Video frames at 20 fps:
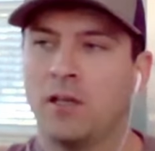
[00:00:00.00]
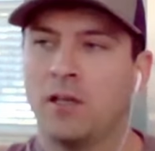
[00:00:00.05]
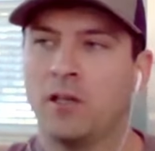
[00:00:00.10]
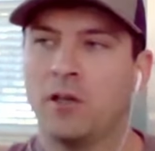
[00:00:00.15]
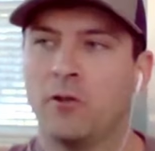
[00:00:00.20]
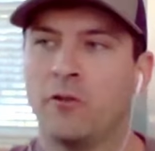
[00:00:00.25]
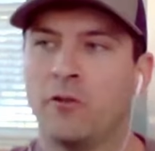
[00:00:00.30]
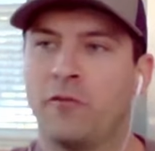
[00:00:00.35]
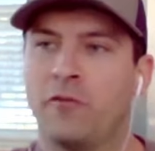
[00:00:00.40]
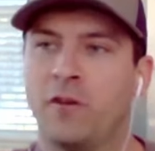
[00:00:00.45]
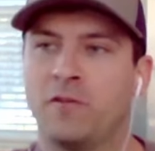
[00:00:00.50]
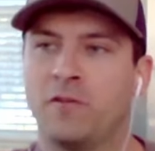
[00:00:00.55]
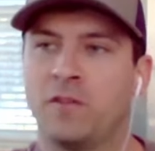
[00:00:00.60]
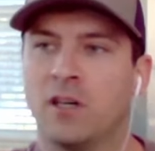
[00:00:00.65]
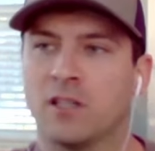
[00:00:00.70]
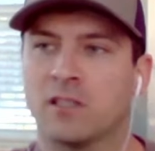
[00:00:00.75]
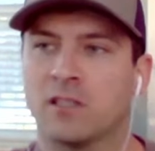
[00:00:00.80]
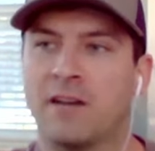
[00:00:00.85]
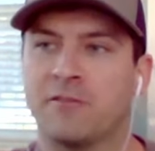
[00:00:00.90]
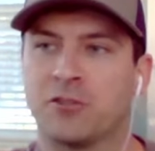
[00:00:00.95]
You know, the 50
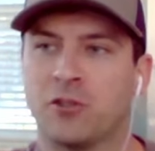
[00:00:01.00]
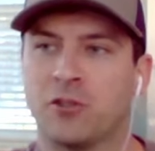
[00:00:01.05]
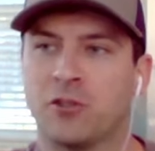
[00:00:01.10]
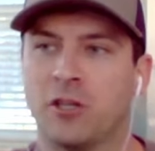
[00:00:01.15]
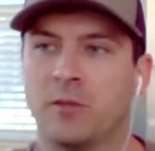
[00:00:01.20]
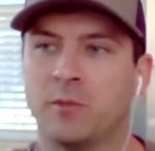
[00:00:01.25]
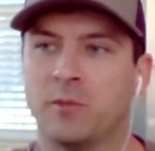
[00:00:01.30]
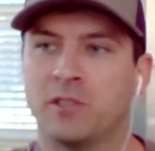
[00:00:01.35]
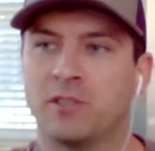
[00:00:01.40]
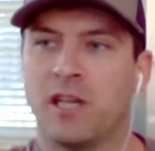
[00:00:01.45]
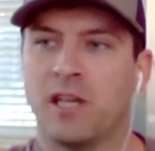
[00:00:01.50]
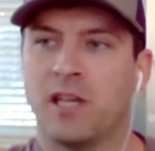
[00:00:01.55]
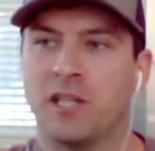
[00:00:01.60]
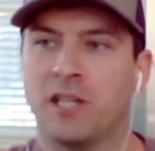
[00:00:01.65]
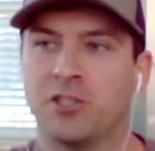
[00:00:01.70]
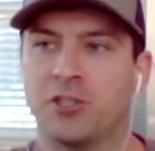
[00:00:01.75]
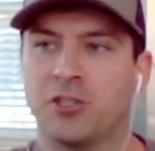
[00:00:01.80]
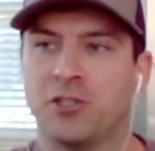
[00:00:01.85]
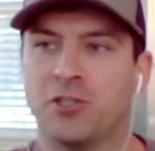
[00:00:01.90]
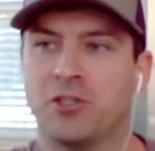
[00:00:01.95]
Ducks live stream is
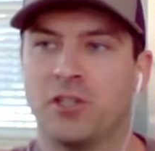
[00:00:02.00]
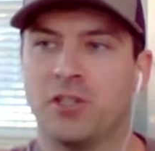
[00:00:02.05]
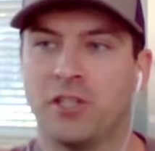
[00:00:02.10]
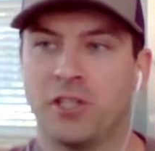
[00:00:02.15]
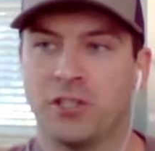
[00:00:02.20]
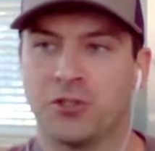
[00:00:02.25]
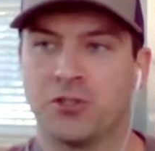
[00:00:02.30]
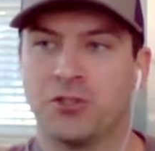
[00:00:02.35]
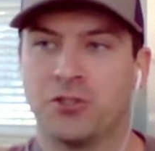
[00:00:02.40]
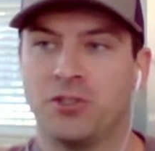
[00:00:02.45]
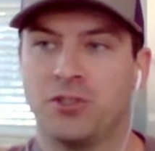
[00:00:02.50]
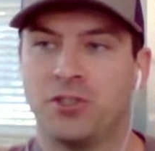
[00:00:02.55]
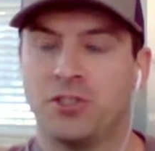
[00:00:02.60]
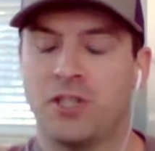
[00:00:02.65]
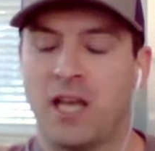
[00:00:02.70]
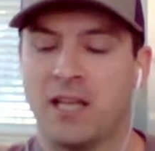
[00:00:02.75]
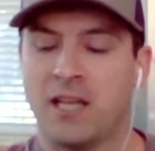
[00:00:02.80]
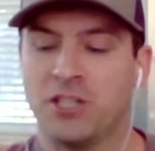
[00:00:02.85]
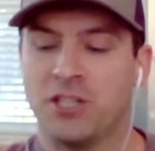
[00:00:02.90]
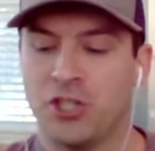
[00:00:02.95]
tangent,
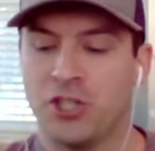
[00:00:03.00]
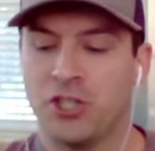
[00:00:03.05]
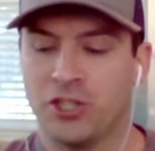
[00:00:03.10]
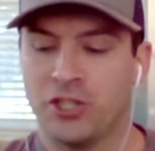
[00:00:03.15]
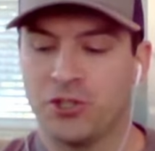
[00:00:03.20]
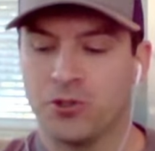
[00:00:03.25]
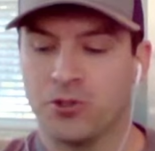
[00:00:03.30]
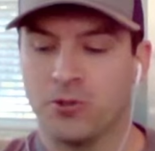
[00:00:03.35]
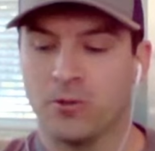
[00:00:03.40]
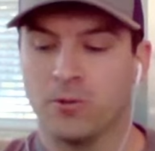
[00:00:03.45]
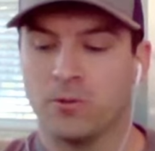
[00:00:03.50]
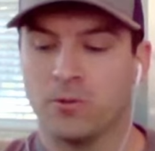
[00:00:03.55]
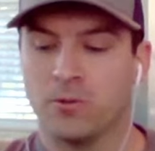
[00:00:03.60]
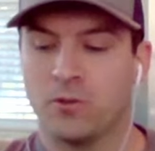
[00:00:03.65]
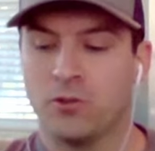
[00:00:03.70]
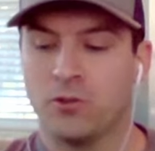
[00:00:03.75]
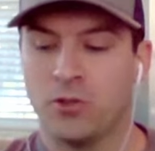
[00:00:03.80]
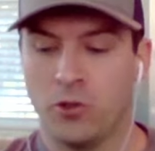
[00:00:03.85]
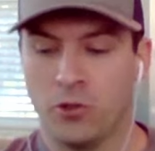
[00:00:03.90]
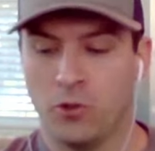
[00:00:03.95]
tangential
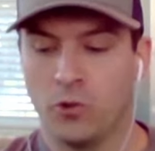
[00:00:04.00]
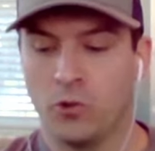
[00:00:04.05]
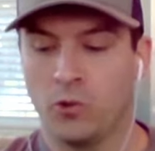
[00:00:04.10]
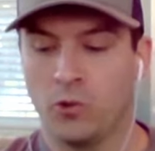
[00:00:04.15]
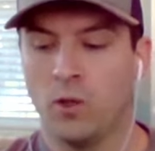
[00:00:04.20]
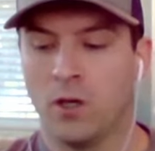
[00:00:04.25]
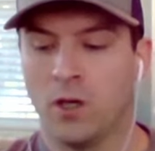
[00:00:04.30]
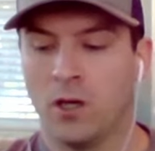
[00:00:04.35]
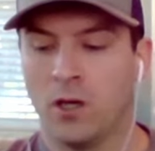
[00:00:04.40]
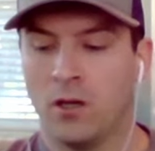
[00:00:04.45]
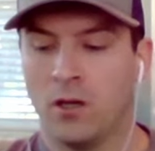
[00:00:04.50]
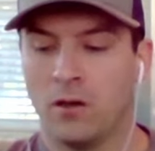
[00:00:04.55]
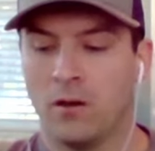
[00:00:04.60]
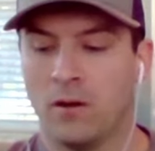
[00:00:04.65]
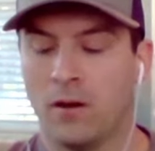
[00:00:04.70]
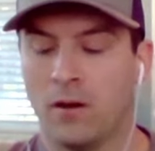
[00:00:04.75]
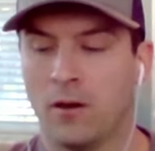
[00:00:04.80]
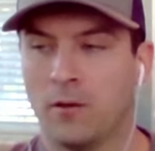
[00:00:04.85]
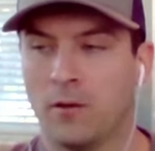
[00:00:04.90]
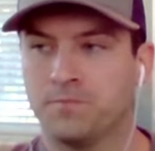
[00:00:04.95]
to,
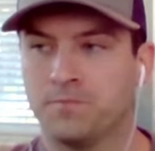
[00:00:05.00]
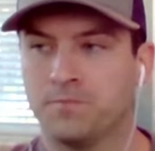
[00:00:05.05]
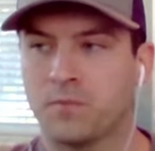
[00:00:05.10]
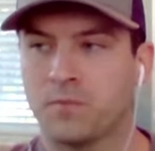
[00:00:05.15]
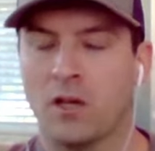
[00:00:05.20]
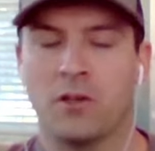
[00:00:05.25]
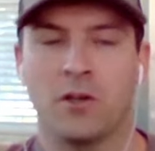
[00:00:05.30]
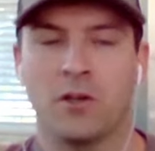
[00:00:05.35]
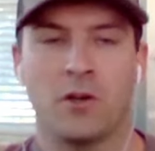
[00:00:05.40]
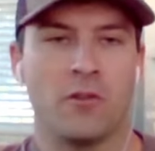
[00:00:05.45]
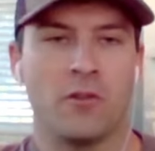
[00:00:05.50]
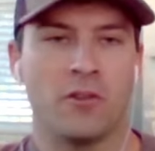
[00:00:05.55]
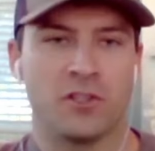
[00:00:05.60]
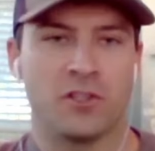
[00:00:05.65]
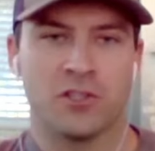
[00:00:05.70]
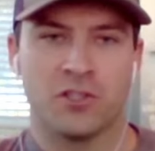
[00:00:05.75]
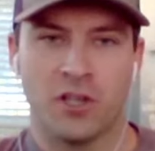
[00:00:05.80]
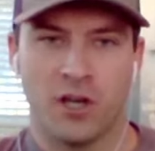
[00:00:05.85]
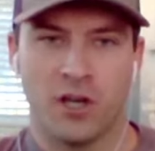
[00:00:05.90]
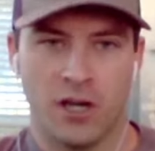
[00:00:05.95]
um, you know, the
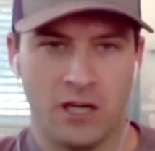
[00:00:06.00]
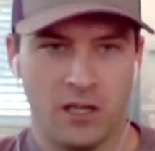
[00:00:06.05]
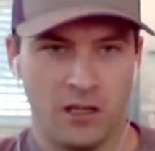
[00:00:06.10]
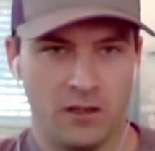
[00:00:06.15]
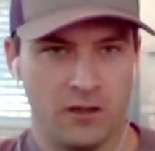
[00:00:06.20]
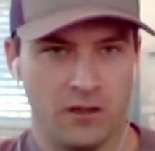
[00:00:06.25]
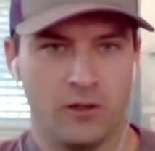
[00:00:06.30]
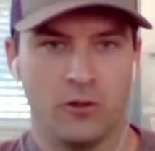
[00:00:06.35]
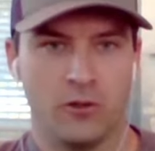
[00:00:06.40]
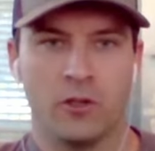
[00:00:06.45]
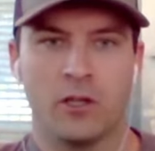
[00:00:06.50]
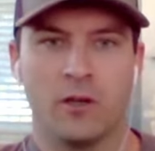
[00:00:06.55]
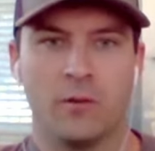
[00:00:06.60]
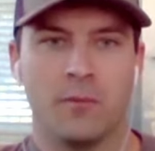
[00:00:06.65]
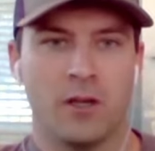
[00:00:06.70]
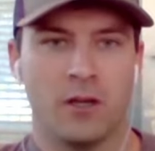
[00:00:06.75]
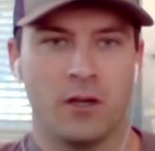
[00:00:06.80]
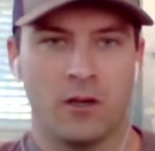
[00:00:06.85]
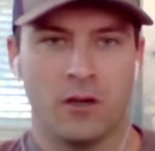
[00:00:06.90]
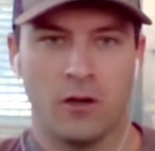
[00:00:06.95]
study they're doing up there
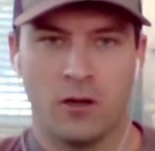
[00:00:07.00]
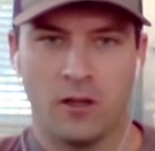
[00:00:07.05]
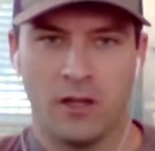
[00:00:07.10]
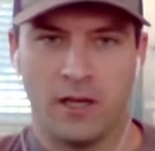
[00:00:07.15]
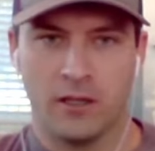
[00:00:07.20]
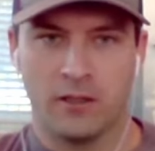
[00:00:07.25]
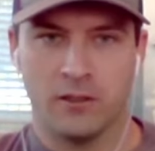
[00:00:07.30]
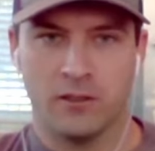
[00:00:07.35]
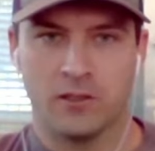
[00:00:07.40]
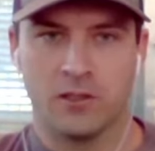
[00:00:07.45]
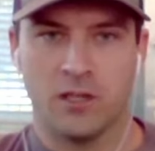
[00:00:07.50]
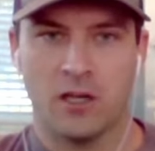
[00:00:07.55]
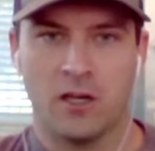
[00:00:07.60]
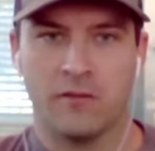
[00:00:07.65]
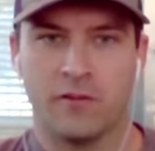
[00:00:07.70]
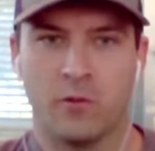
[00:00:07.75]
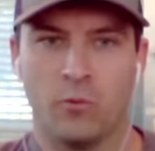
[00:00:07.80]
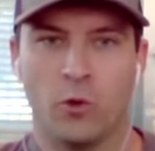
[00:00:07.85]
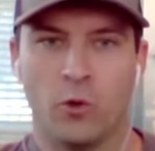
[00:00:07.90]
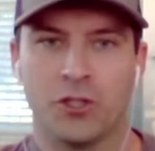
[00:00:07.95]
and all that good stuff. And
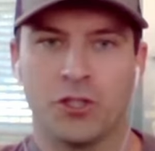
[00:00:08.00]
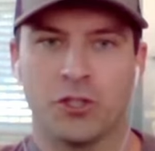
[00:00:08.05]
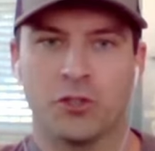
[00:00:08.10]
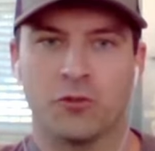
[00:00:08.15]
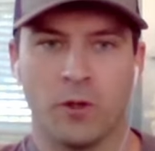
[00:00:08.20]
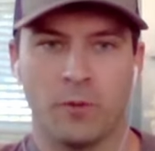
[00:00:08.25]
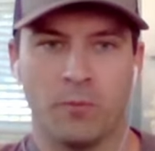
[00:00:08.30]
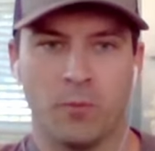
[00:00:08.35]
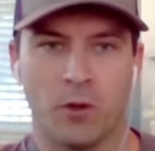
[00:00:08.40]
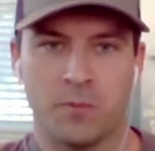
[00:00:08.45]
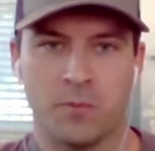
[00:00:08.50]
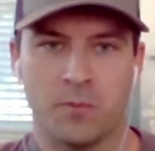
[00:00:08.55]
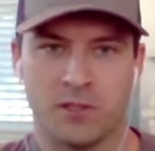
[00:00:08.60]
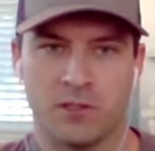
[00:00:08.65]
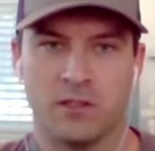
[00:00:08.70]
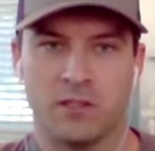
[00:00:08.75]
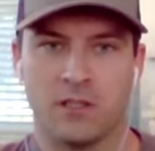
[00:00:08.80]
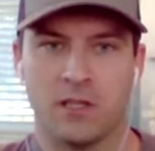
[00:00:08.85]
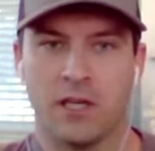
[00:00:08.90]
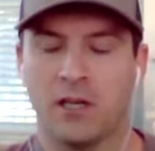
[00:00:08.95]
we're just repurposing the
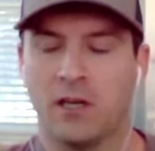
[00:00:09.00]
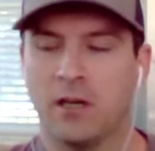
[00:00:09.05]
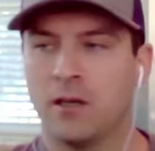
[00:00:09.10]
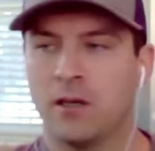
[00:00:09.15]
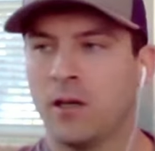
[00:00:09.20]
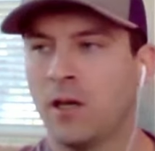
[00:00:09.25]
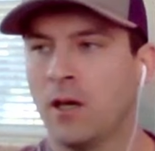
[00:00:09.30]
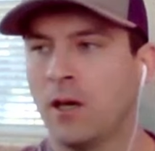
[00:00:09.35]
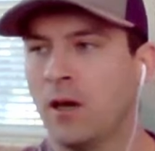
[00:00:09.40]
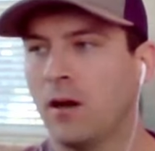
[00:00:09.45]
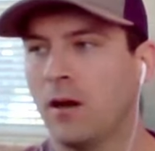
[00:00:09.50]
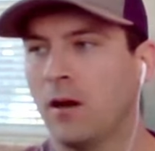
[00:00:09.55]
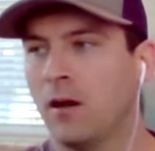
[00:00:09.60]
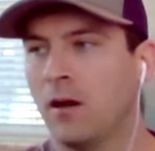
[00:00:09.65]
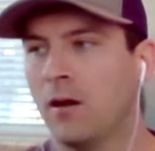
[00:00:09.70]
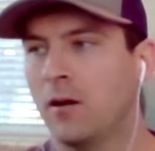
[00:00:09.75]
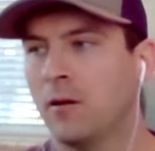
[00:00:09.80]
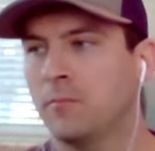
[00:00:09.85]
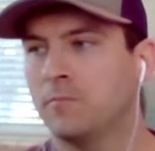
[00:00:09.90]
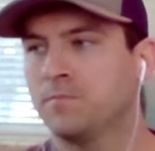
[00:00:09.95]
data
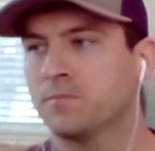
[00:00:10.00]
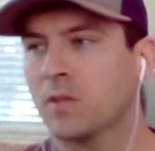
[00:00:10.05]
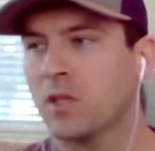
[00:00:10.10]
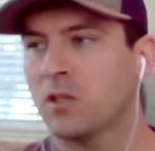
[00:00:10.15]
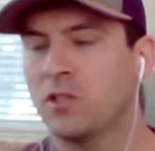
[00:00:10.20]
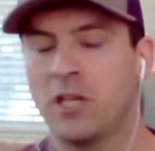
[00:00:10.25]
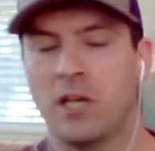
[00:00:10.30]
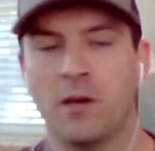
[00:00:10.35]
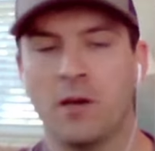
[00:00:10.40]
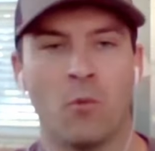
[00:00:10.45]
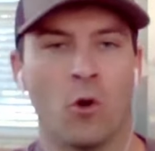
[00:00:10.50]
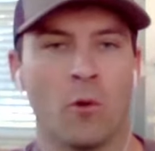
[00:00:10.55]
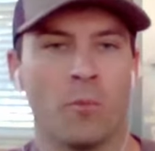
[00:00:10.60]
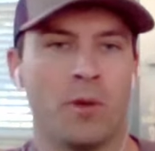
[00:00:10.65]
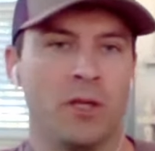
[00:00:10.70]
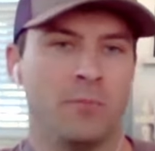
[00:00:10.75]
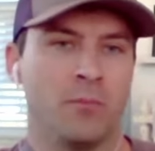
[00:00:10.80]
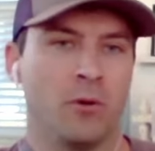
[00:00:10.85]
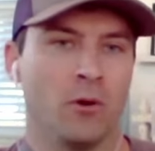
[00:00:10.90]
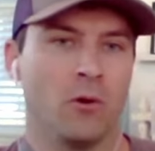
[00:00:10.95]
um, to get more
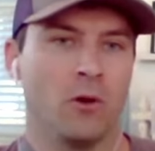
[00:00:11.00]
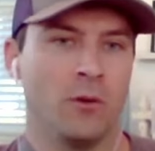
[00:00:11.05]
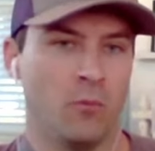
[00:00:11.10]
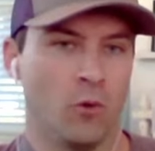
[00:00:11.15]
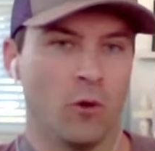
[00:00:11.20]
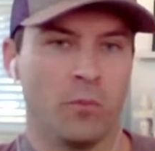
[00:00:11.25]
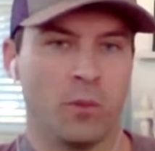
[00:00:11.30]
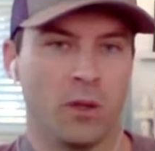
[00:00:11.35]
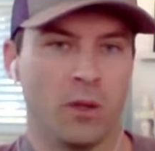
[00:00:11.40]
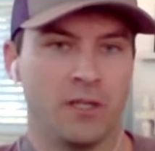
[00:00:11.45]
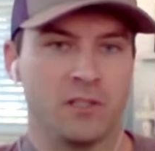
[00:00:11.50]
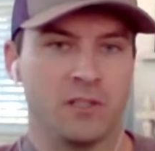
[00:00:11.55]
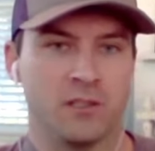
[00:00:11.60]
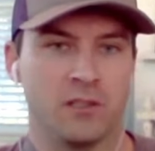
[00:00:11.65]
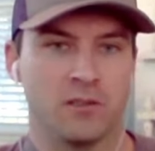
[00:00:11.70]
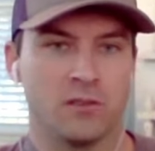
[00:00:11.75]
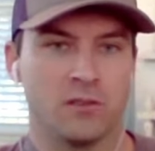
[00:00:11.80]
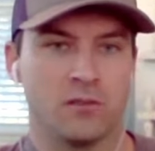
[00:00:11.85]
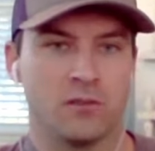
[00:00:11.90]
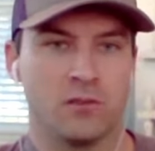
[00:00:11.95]
people in more
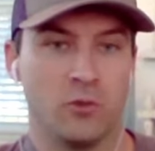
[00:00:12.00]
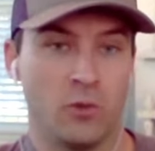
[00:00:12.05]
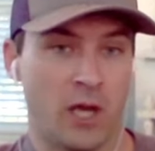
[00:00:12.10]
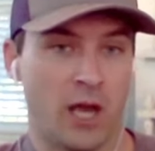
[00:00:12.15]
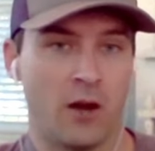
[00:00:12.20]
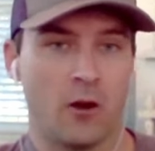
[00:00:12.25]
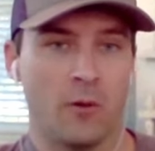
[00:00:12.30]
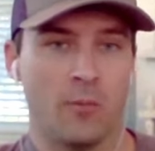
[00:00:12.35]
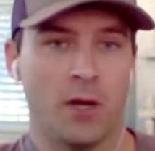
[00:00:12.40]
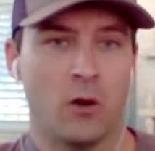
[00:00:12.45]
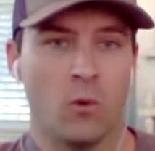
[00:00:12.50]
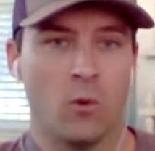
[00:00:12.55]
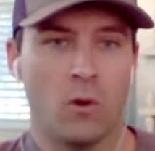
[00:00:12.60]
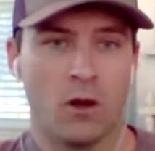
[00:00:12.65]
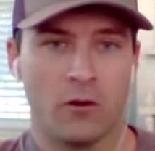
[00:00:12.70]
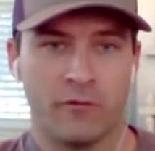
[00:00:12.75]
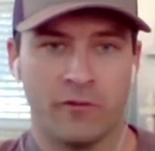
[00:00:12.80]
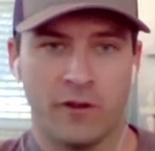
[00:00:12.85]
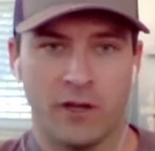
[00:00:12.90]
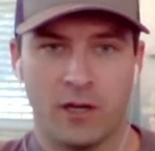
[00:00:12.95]
places to care about
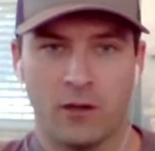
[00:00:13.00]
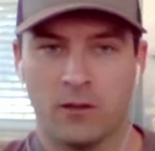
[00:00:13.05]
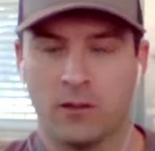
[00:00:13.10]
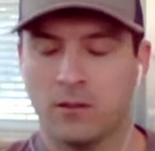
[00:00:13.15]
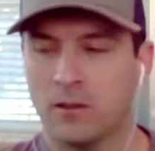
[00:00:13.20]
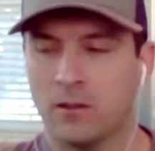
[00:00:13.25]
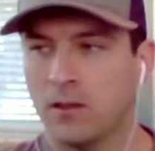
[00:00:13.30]
waterfowl.